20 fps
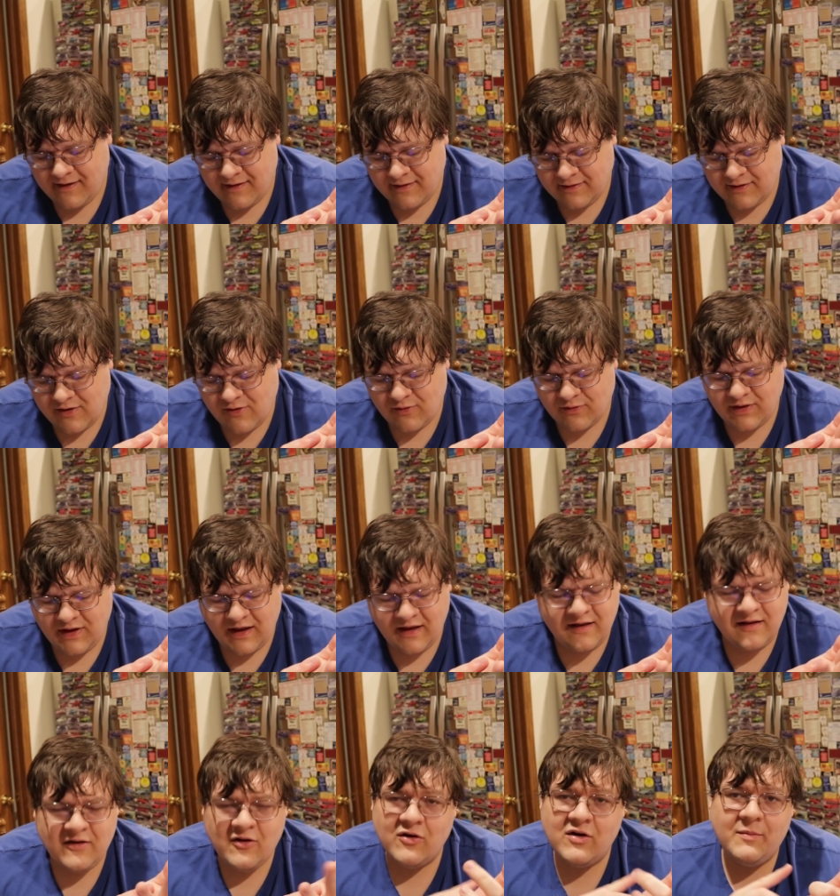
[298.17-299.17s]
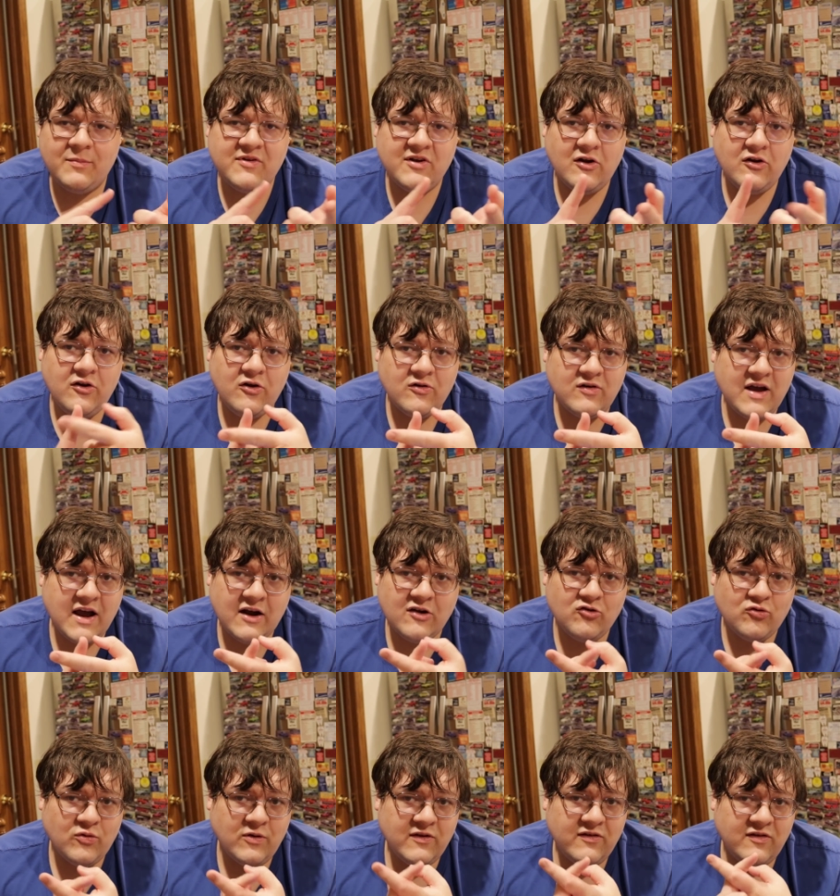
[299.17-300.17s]
literally it all comes down to your tech
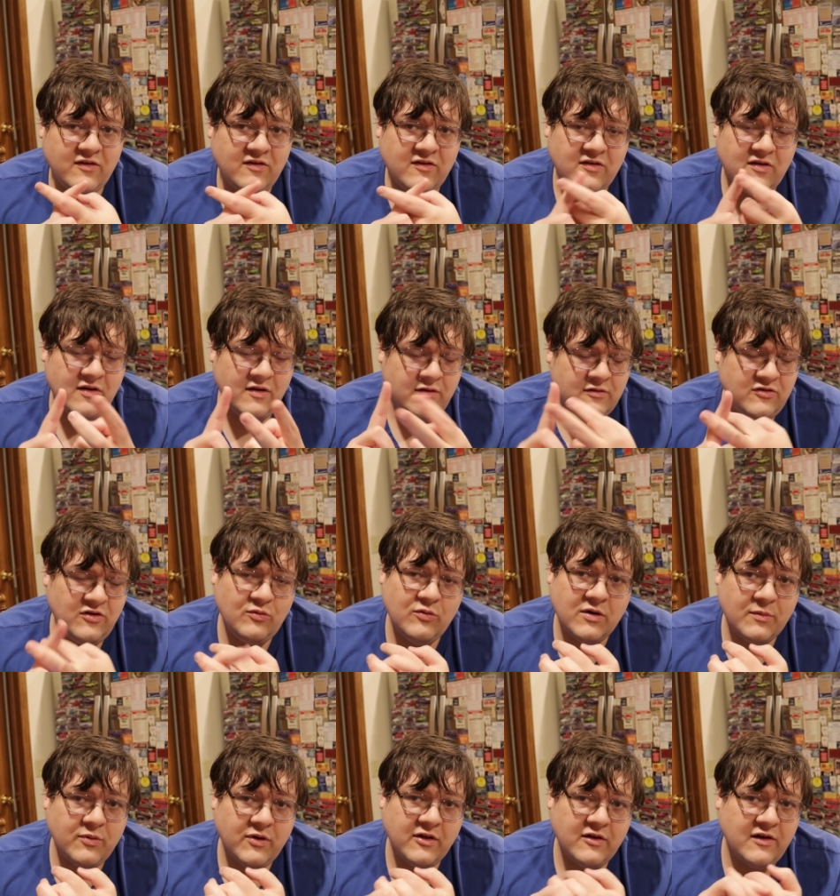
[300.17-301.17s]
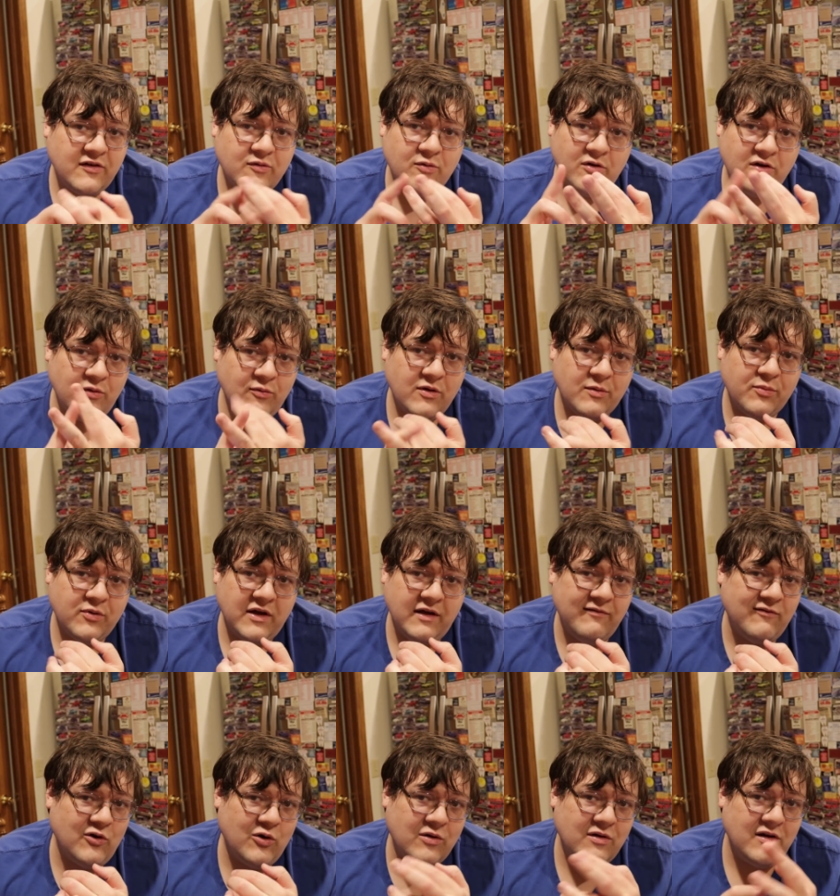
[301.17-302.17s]
choices. Do you want to play Lightsworn? Do you want to play
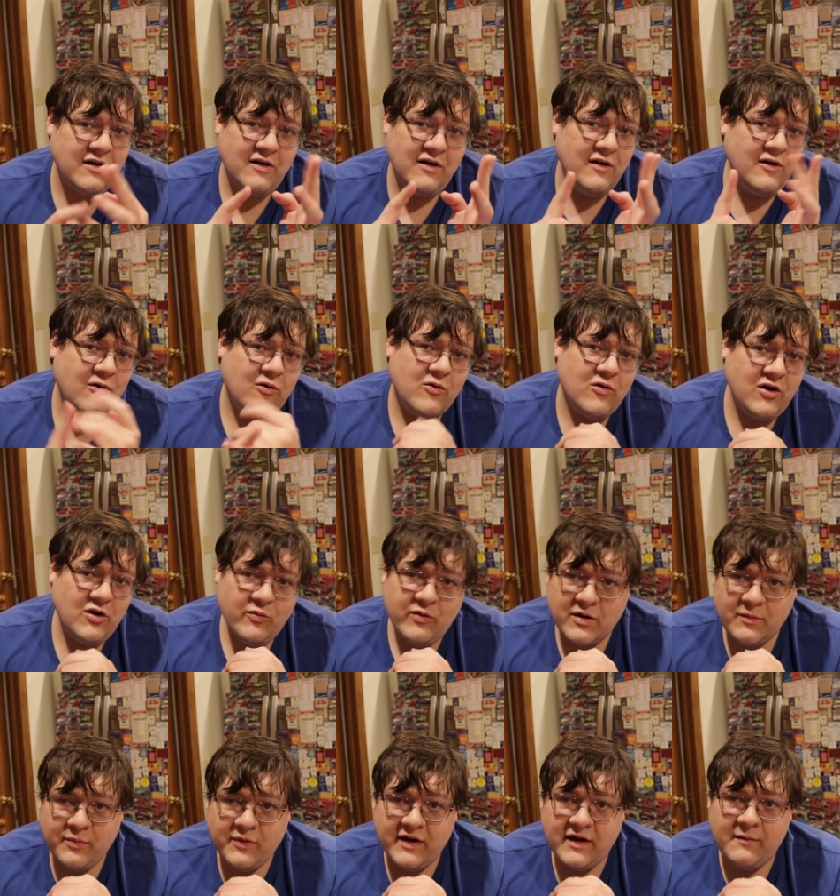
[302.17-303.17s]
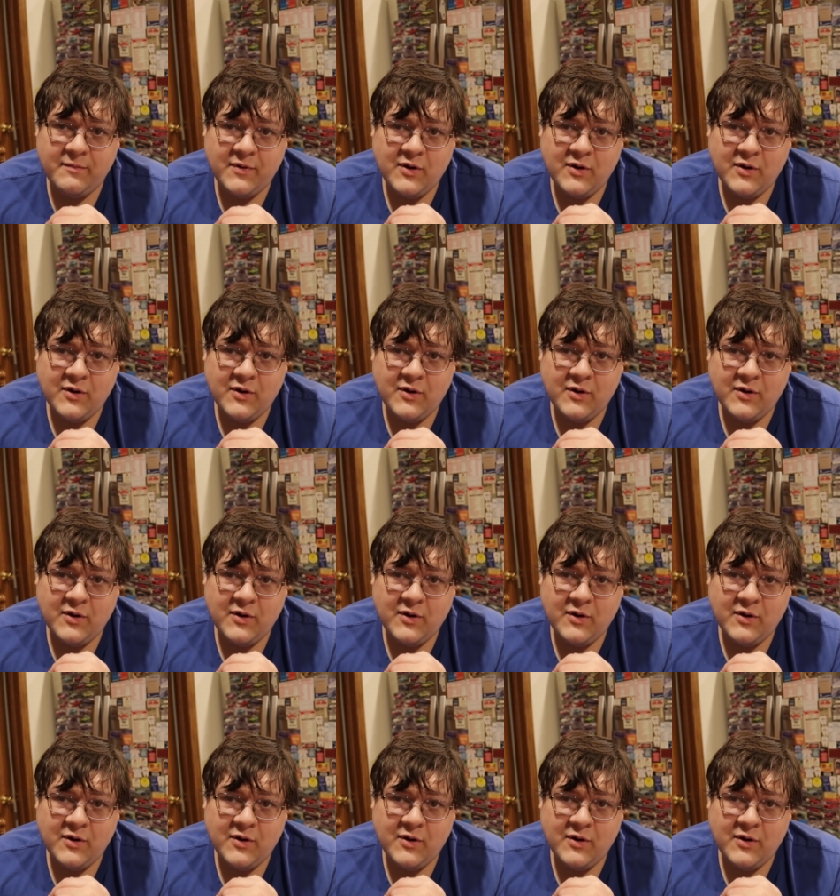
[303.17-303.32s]
Invoked? Or do you want to play a